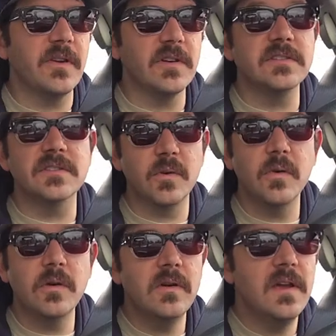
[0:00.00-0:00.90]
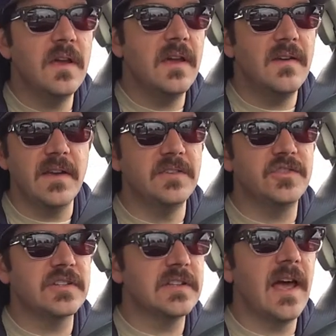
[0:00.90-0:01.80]
you're in school is
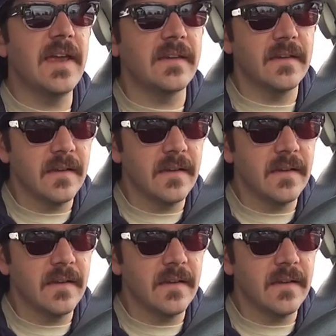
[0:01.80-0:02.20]
just like